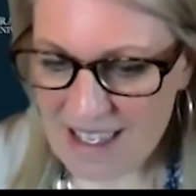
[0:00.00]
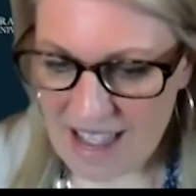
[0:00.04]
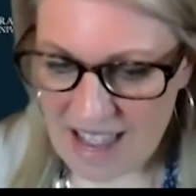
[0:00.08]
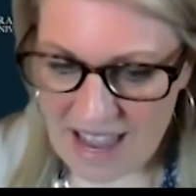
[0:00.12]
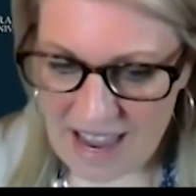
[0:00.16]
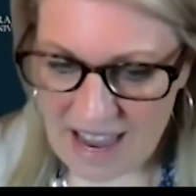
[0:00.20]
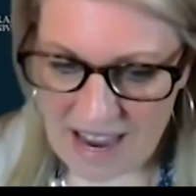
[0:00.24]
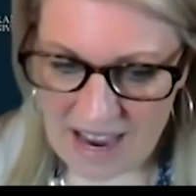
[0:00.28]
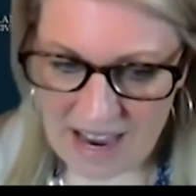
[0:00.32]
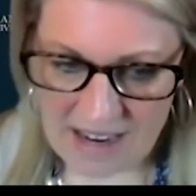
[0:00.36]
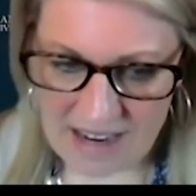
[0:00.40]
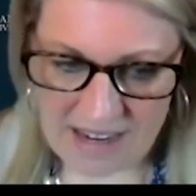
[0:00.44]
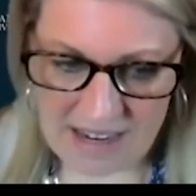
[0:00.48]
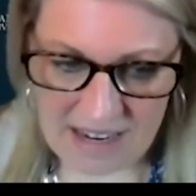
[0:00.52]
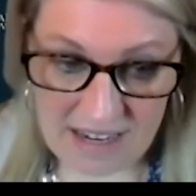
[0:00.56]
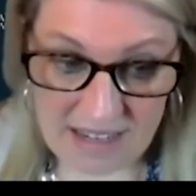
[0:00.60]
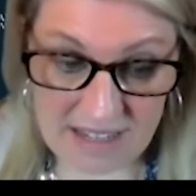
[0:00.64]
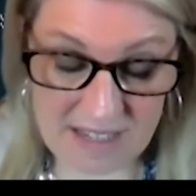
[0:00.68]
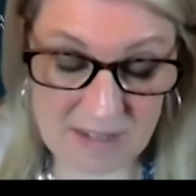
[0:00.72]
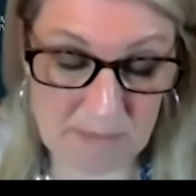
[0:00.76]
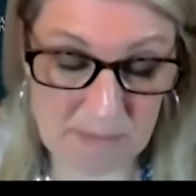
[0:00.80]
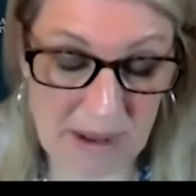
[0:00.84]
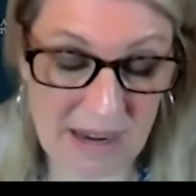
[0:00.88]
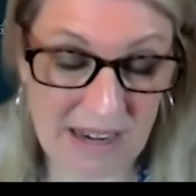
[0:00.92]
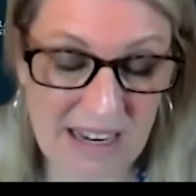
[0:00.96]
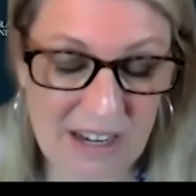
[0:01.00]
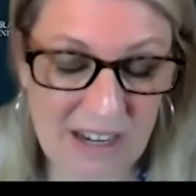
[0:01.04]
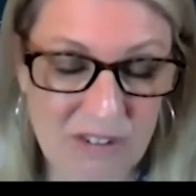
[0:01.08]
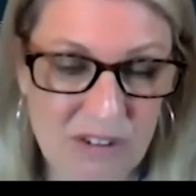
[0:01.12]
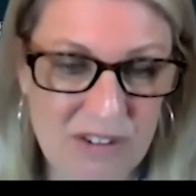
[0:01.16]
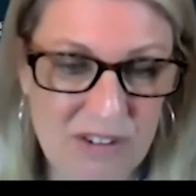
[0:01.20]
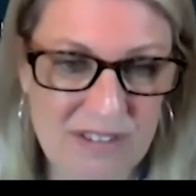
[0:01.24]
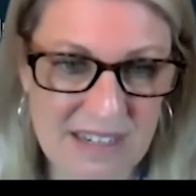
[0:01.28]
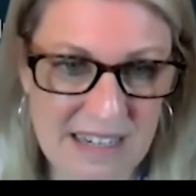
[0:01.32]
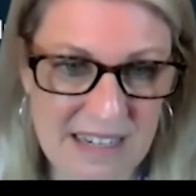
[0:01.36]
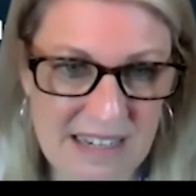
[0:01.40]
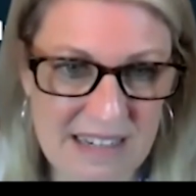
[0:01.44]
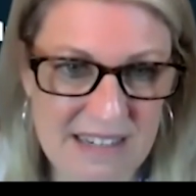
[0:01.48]
And it's been
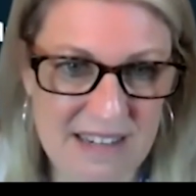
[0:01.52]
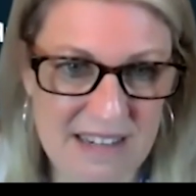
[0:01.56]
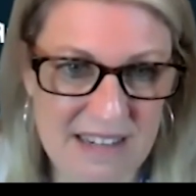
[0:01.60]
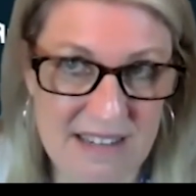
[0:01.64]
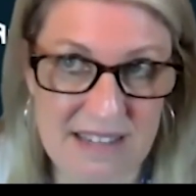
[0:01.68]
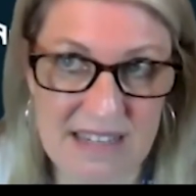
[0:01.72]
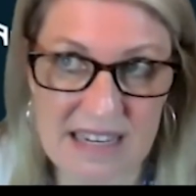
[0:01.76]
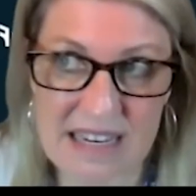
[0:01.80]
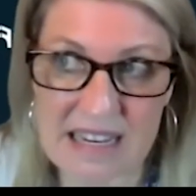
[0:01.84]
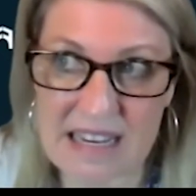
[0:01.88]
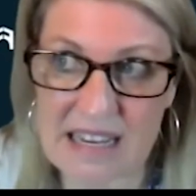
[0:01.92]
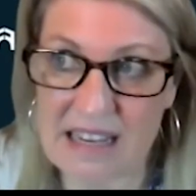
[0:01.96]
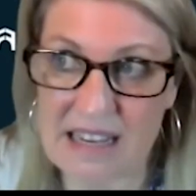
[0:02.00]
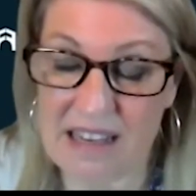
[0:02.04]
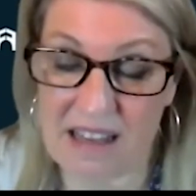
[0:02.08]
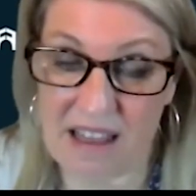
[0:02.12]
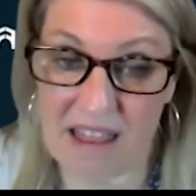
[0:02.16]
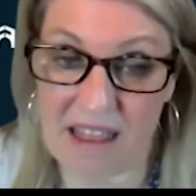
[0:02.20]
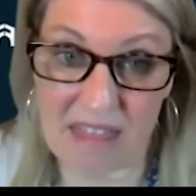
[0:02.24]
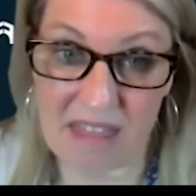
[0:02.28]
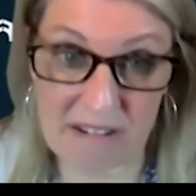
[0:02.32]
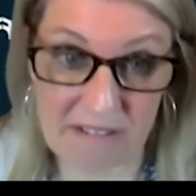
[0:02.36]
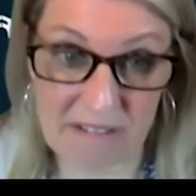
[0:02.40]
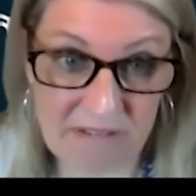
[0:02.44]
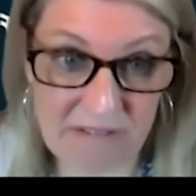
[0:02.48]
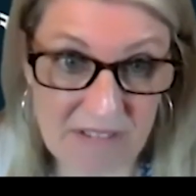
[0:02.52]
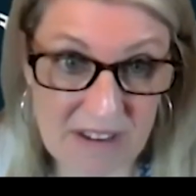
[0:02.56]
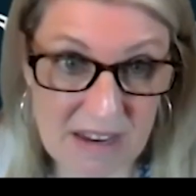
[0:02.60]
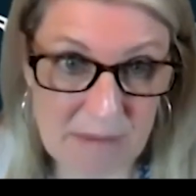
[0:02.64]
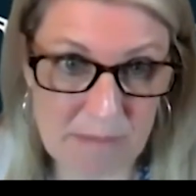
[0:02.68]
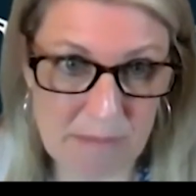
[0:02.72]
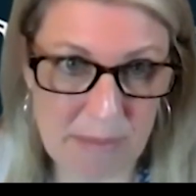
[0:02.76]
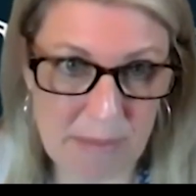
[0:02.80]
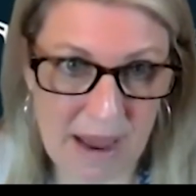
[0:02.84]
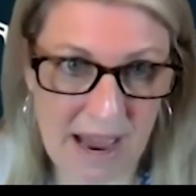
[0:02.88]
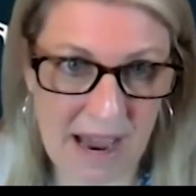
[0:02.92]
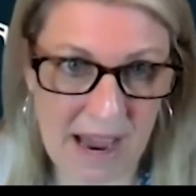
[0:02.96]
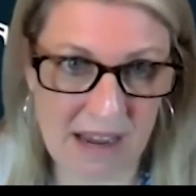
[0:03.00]
interesting to see the
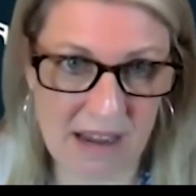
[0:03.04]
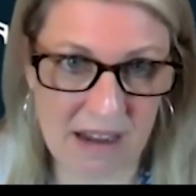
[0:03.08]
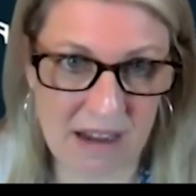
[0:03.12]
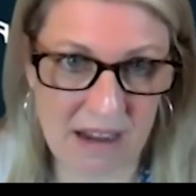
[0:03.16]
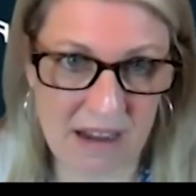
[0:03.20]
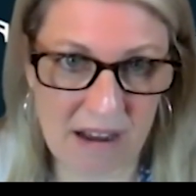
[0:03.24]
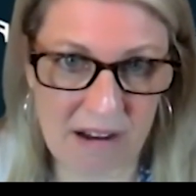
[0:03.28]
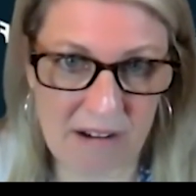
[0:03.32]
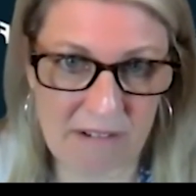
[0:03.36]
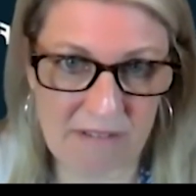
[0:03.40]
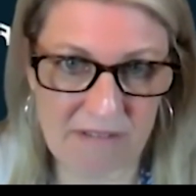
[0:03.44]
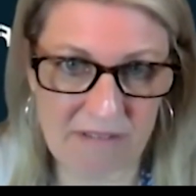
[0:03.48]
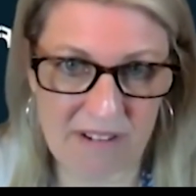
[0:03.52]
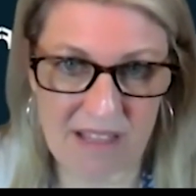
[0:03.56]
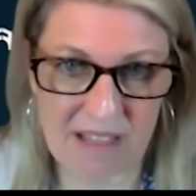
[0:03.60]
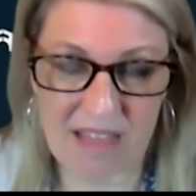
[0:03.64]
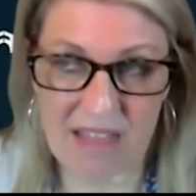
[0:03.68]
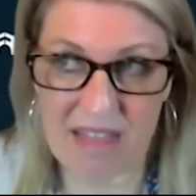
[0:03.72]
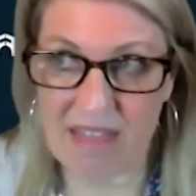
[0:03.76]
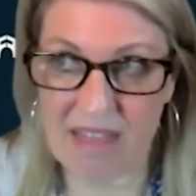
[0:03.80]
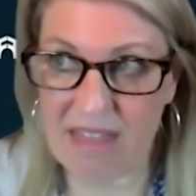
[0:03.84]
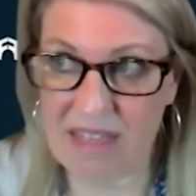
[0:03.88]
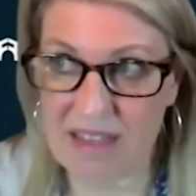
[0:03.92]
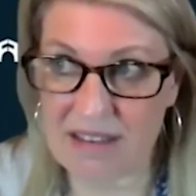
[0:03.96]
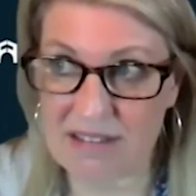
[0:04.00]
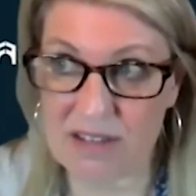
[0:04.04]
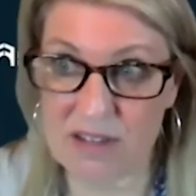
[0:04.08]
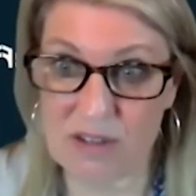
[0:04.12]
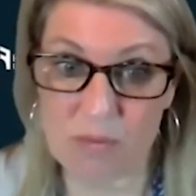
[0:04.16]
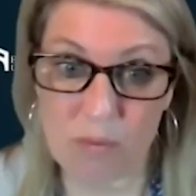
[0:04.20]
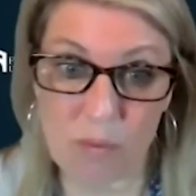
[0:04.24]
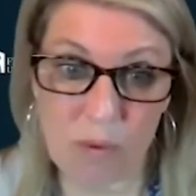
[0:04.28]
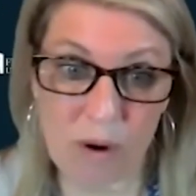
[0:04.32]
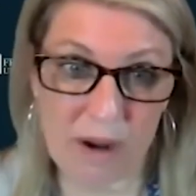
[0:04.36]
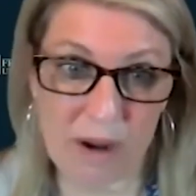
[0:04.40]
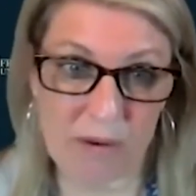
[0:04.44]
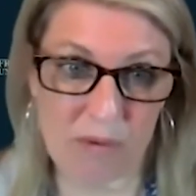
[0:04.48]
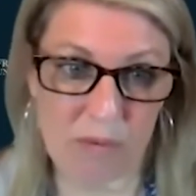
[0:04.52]
feedback of, this is
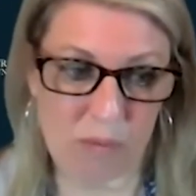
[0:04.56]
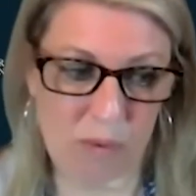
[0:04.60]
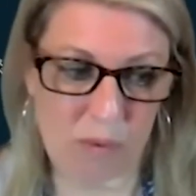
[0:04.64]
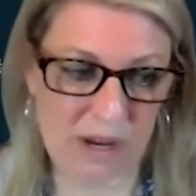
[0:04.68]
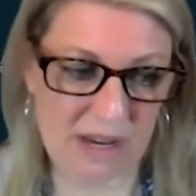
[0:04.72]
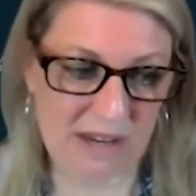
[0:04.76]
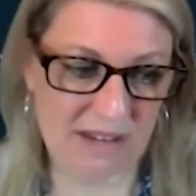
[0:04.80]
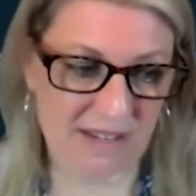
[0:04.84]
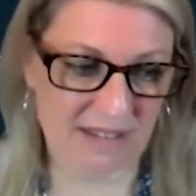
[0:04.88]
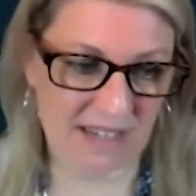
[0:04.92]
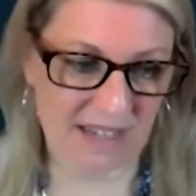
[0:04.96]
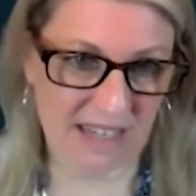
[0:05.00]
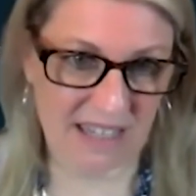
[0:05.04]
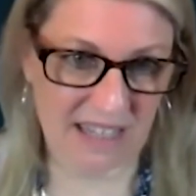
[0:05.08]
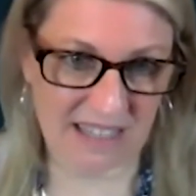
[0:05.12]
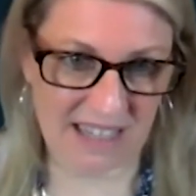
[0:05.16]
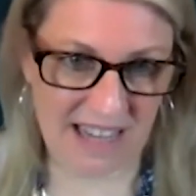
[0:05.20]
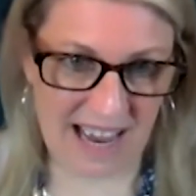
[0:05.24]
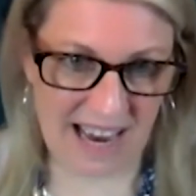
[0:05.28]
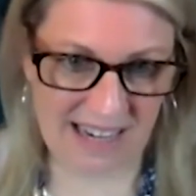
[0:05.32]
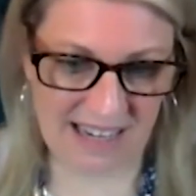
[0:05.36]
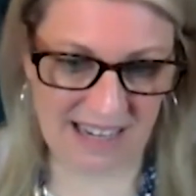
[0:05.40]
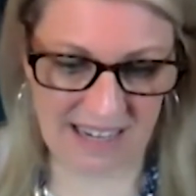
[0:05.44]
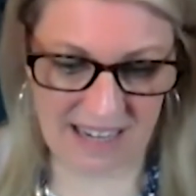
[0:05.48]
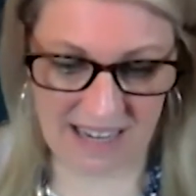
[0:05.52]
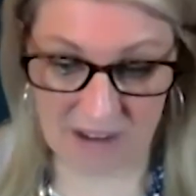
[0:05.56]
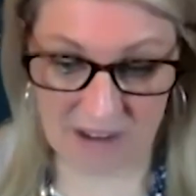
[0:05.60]
what we see lacking.